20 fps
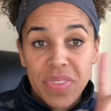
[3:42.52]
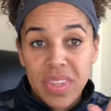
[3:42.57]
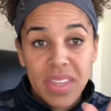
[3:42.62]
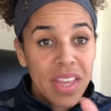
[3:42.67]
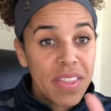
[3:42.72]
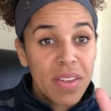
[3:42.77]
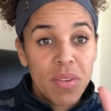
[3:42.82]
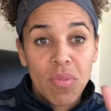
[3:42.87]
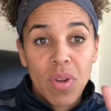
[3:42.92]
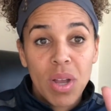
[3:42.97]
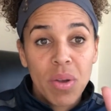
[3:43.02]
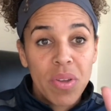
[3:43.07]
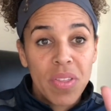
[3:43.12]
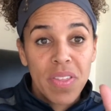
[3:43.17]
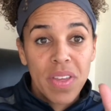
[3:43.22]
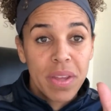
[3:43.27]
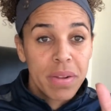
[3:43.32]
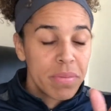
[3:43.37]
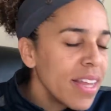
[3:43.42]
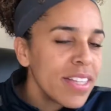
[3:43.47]
Nothing wrong with
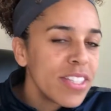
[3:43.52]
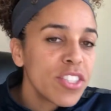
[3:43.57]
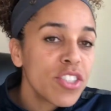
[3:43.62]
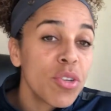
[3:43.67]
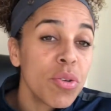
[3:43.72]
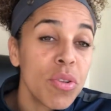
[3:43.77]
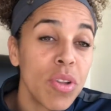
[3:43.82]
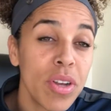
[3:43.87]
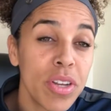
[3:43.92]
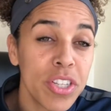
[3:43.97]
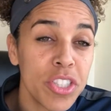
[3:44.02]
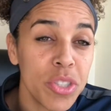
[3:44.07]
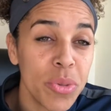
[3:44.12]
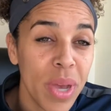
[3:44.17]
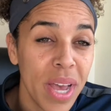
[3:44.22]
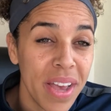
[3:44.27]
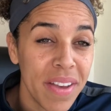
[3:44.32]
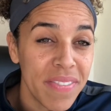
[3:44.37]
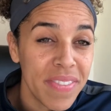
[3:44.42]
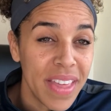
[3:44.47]
it. So long as you
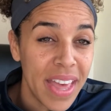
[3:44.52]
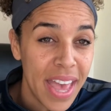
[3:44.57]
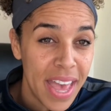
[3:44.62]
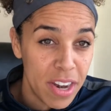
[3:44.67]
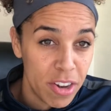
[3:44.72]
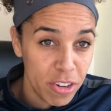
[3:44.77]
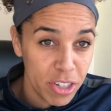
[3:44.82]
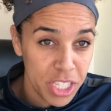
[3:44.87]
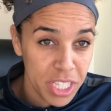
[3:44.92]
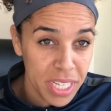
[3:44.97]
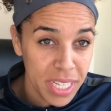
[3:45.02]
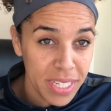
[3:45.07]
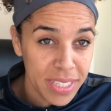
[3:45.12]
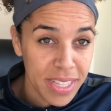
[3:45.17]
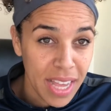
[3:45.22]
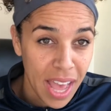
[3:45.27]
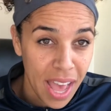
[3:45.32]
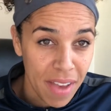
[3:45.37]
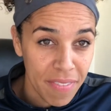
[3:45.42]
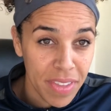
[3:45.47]
have the energy
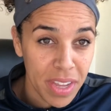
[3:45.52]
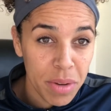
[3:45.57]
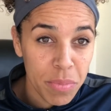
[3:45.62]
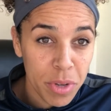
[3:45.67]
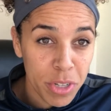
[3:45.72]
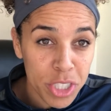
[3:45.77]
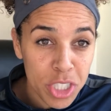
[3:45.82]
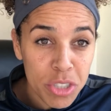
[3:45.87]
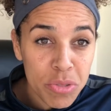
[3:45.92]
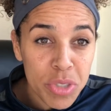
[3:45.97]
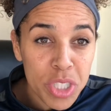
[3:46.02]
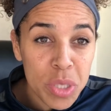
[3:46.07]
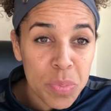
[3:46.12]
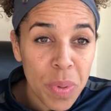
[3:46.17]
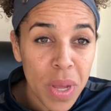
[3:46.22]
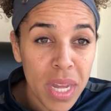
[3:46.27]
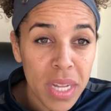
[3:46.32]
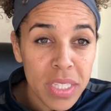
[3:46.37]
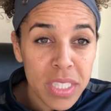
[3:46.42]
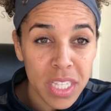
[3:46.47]
to have that emotional
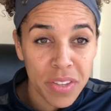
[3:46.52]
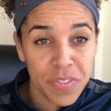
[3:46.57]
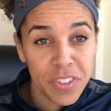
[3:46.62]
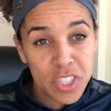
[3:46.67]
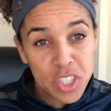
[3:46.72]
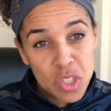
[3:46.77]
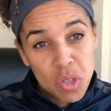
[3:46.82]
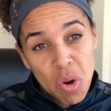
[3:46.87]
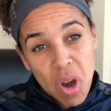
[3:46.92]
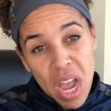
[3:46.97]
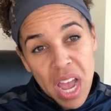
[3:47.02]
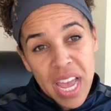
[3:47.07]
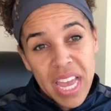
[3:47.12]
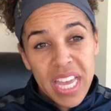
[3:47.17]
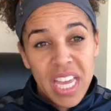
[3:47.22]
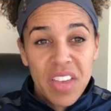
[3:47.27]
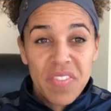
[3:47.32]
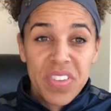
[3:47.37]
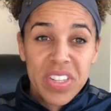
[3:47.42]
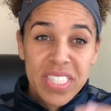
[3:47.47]
response, if it's
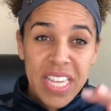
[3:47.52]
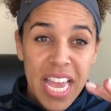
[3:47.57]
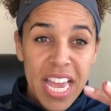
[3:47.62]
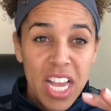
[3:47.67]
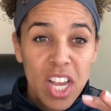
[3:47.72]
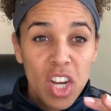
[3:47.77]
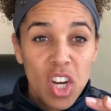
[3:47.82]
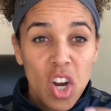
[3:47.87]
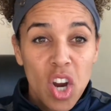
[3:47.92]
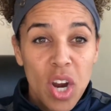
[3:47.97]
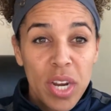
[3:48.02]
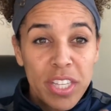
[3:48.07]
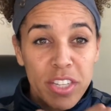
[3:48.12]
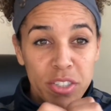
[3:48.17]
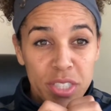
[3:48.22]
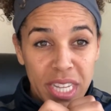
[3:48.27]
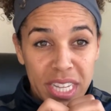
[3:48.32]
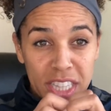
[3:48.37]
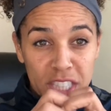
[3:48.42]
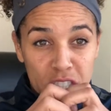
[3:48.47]
crying, if it's anger, and
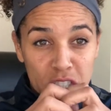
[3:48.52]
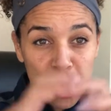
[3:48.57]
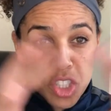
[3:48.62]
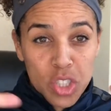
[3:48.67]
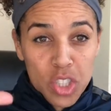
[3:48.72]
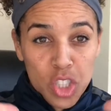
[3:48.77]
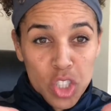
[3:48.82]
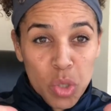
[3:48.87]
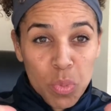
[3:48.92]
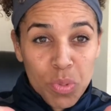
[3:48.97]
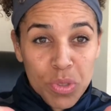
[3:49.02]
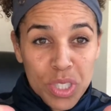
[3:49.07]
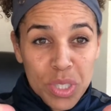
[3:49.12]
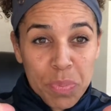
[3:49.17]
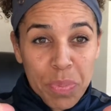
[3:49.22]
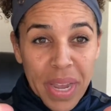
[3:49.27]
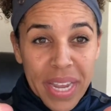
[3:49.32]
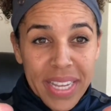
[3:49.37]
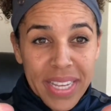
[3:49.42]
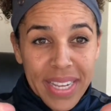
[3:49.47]
there's like this super
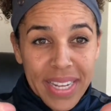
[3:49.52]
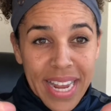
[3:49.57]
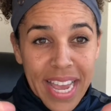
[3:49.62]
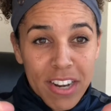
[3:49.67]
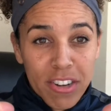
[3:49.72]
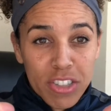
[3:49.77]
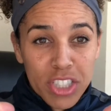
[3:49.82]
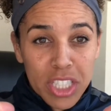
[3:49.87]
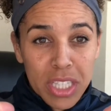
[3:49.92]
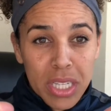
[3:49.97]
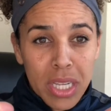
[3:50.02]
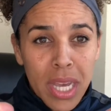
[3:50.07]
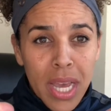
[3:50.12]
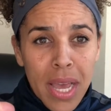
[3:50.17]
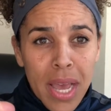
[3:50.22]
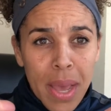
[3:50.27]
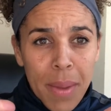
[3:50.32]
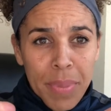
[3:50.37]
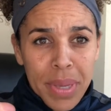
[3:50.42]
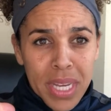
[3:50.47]
spike in energy
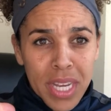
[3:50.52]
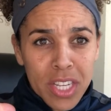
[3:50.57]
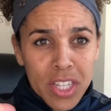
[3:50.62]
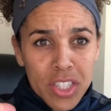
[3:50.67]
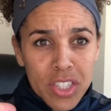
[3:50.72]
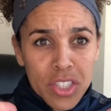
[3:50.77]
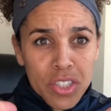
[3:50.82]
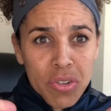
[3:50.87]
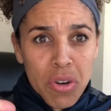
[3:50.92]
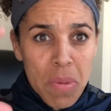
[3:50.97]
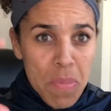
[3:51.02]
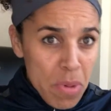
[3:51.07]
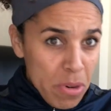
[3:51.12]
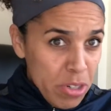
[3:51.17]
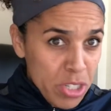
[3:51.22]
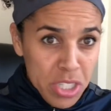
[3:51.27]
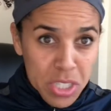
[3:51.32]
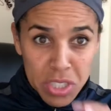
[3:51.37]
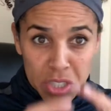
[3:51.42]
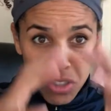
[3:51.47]
because your
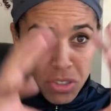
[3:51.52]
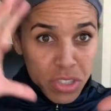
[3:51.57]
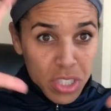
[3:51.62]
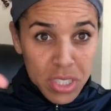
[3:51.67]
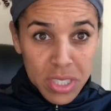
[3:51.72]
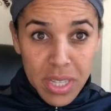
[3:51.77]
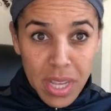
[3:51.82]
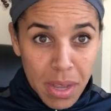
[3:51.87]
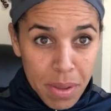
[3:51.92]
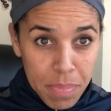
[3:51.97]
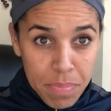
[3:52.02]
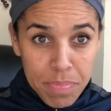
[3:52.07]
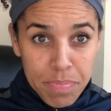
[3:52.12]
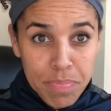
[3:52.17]
emotions are just like